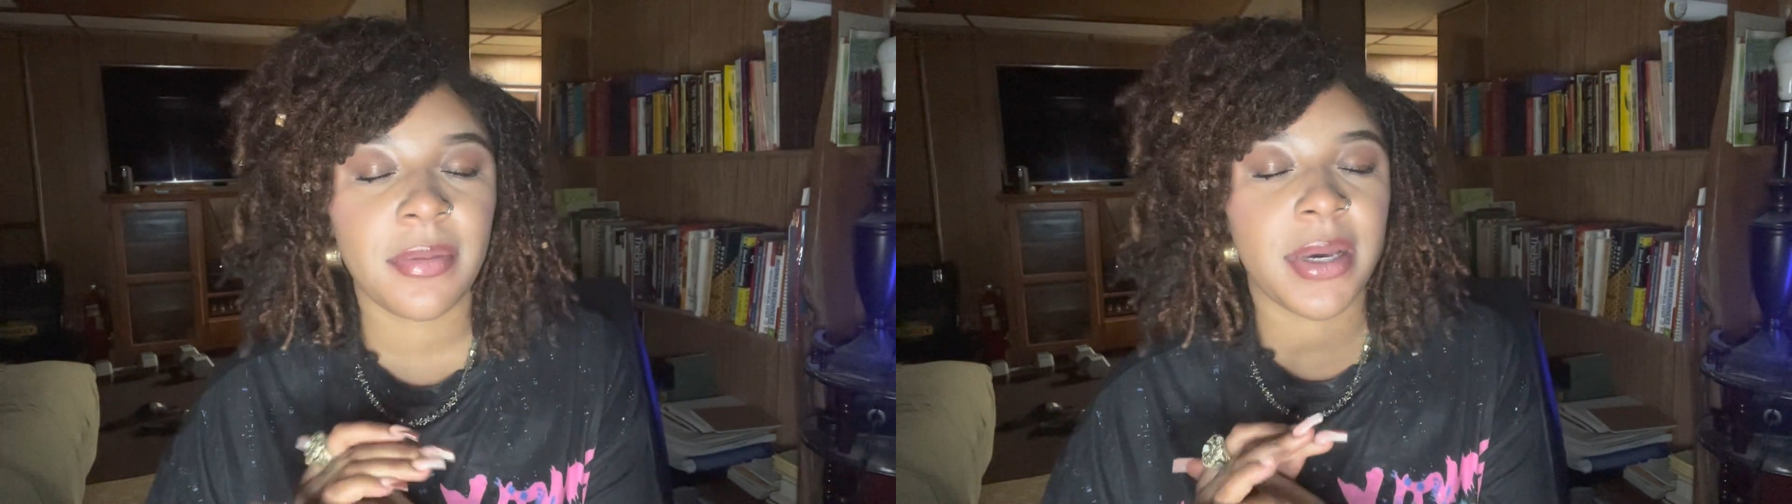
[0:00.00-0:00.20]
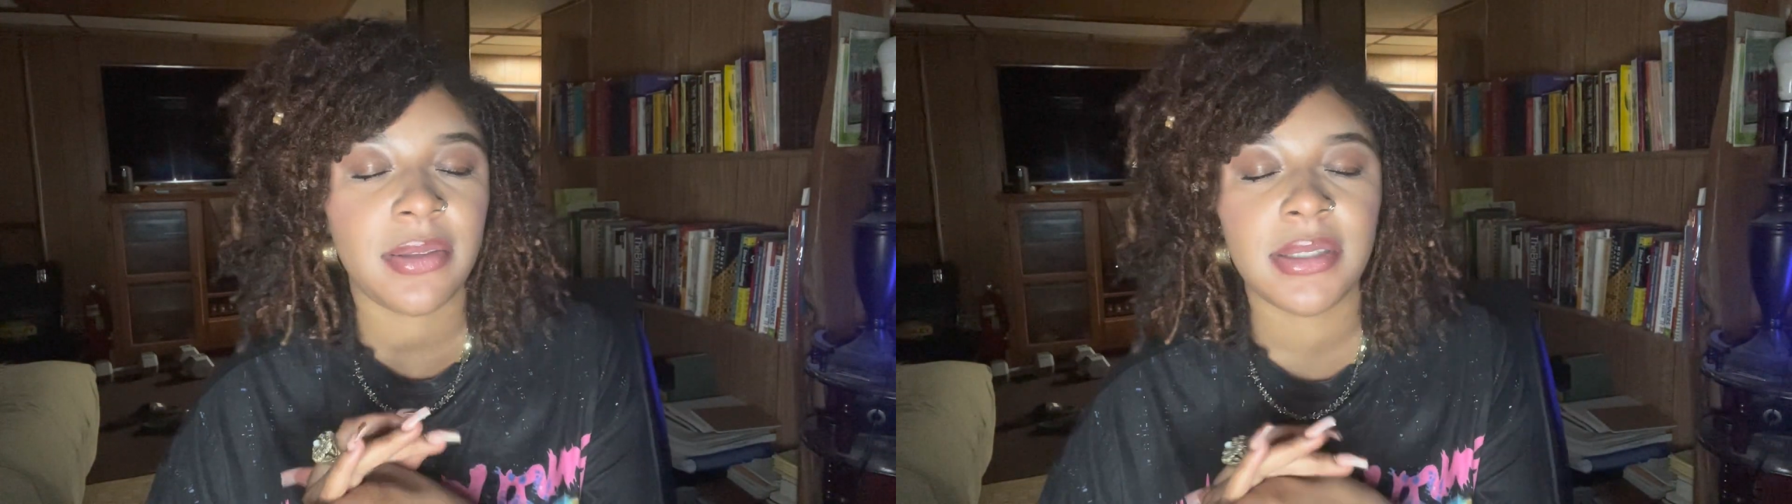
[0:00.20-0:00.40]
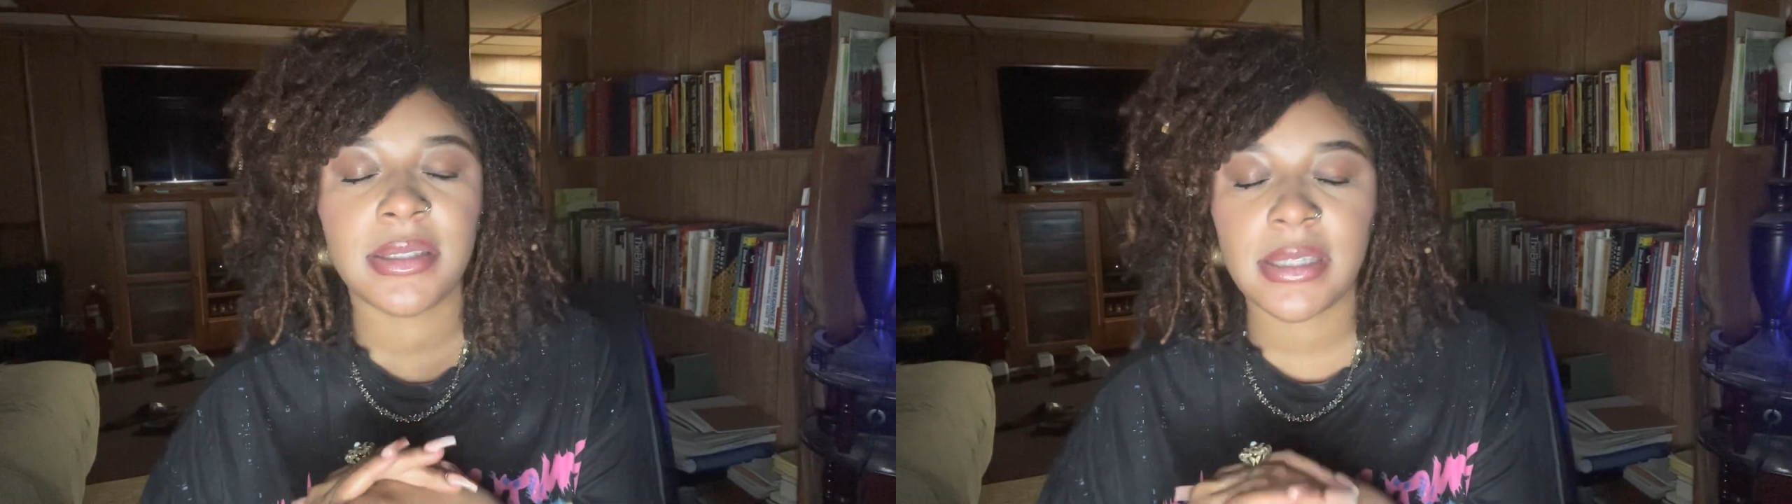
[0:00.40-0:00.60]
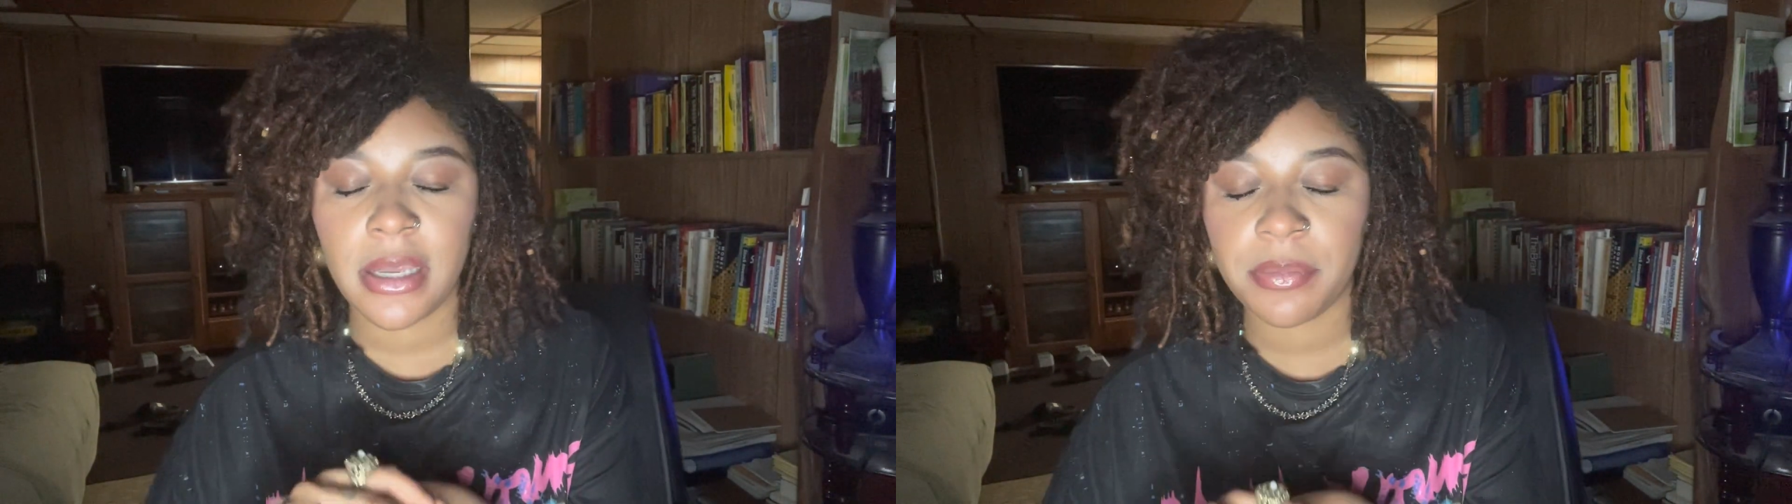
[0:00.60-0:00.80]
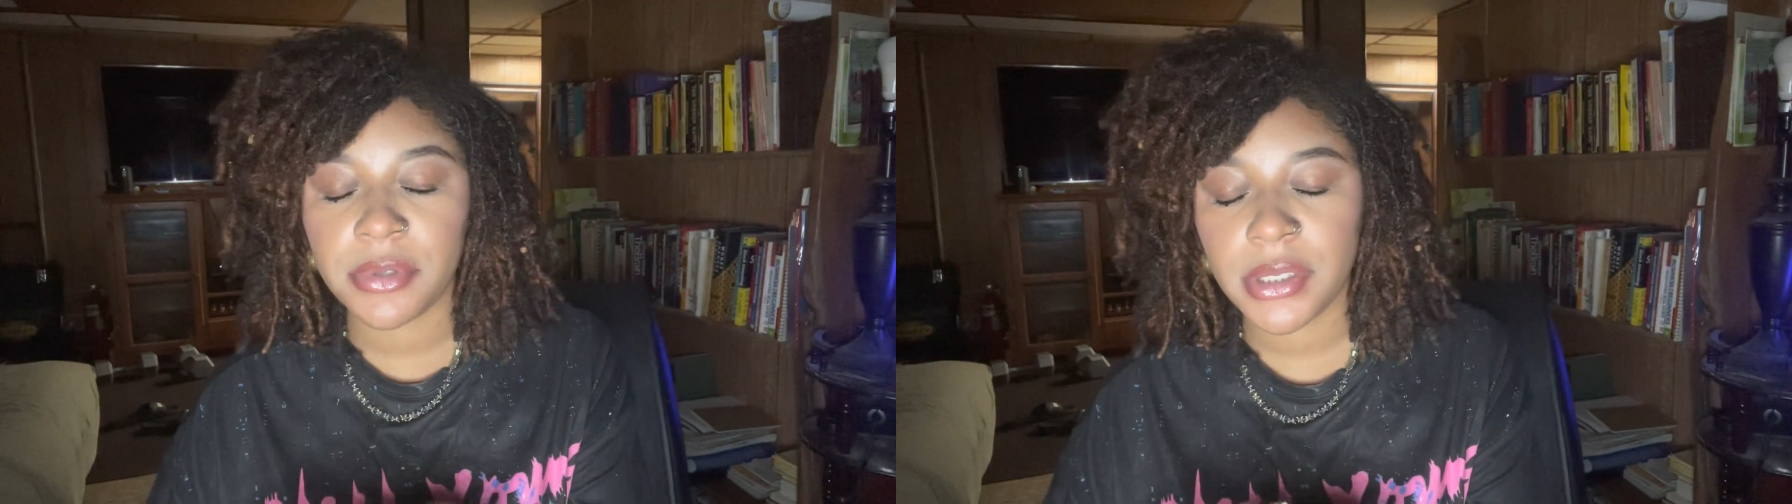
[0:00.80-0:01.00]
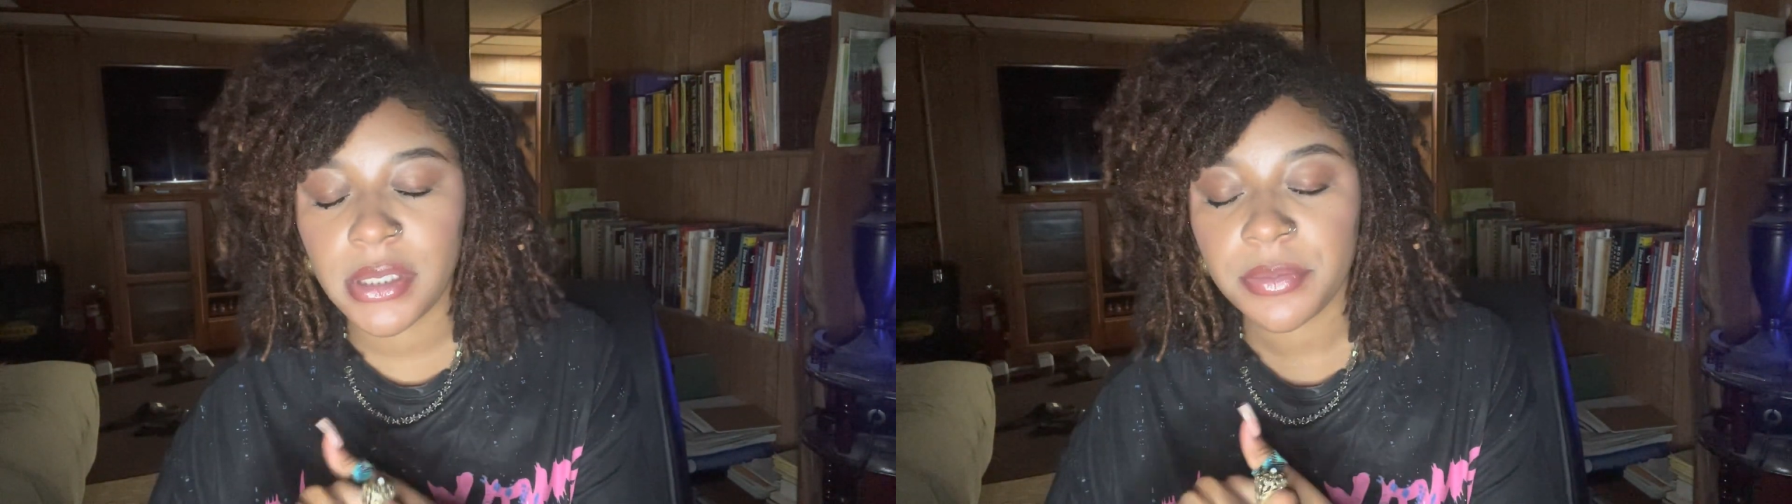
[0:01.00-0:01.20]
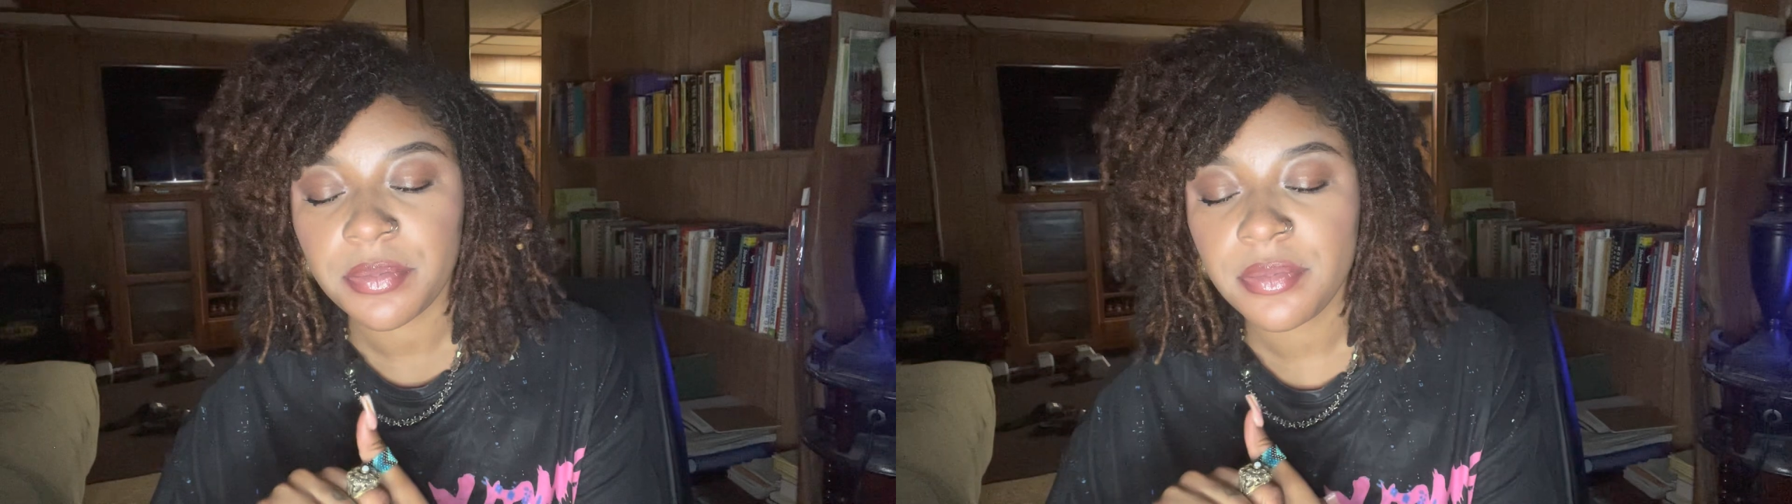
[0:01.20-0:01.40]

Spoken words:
about the disciples,